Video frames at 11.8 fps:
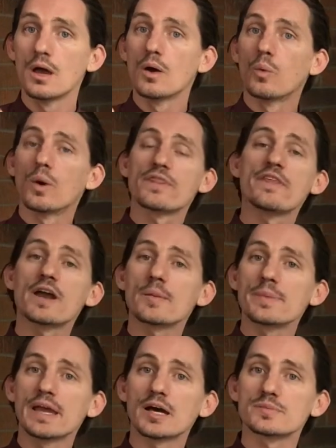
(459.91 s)
what
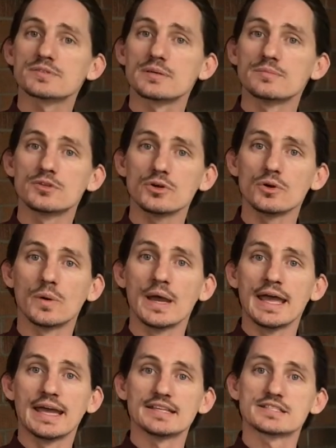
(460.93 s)
therapy helps them do is